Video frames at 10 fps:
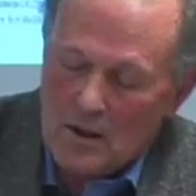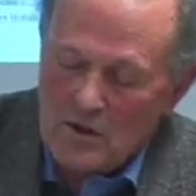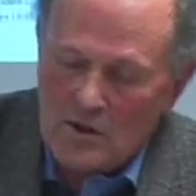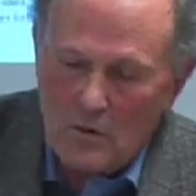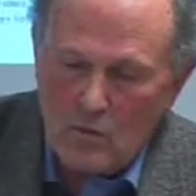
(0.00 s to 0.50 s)

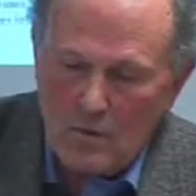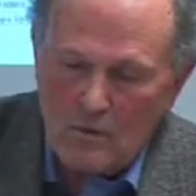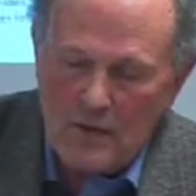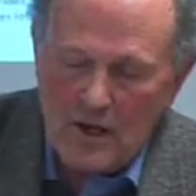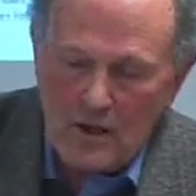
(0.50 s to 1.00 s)
So what
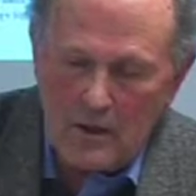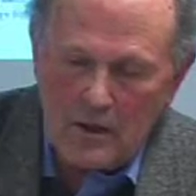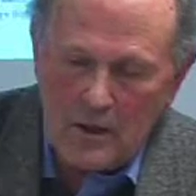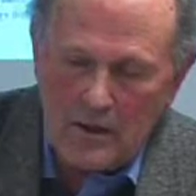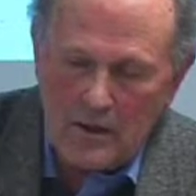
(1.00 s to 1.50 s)
would that
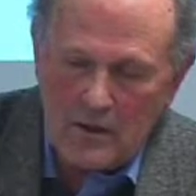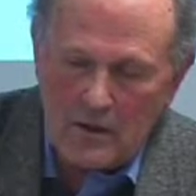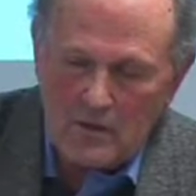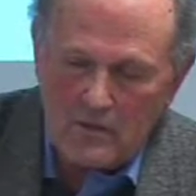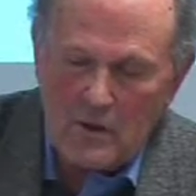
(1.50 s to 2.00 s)
look like
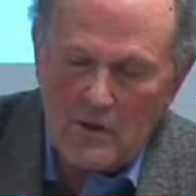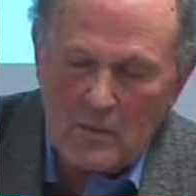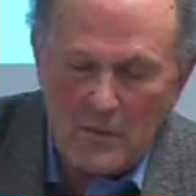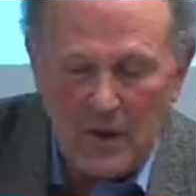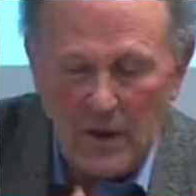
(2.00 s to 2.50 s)
if we
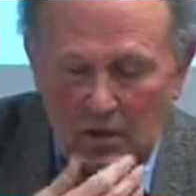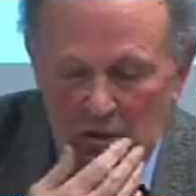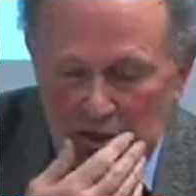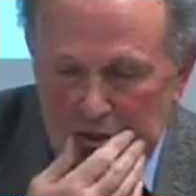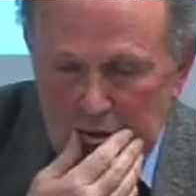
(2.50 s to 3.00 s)
compare the
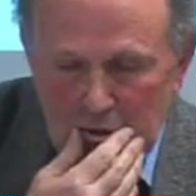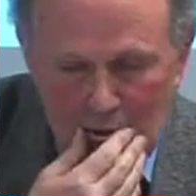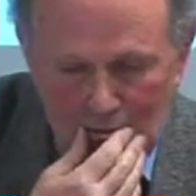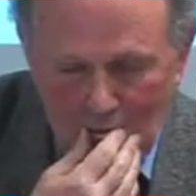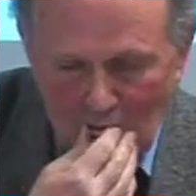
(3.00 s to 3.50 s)
two
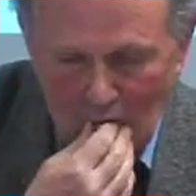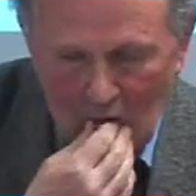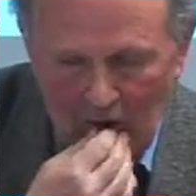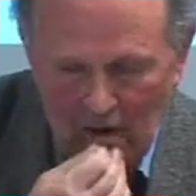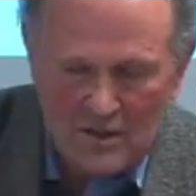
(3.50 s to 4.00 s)

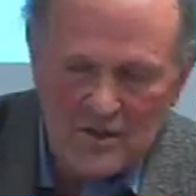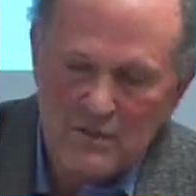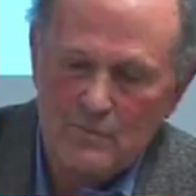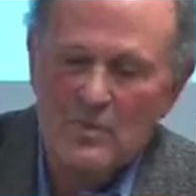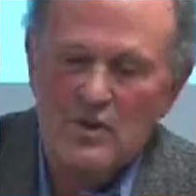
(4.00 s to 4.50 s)
in
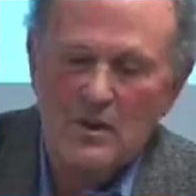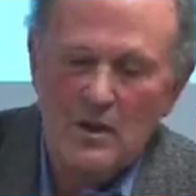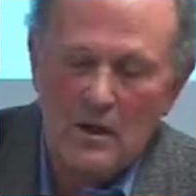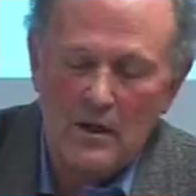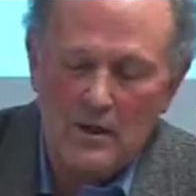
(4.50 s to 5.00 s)
this
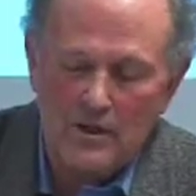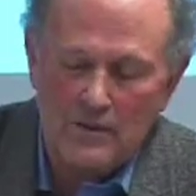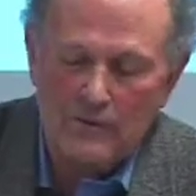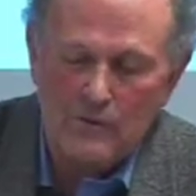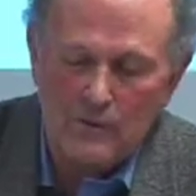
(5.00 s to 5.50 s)

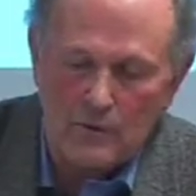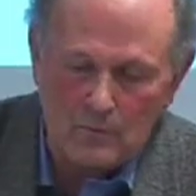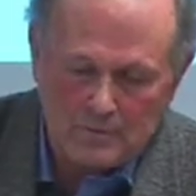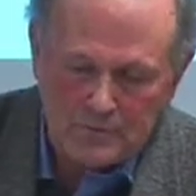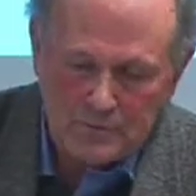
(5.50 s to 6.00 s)
stylized form?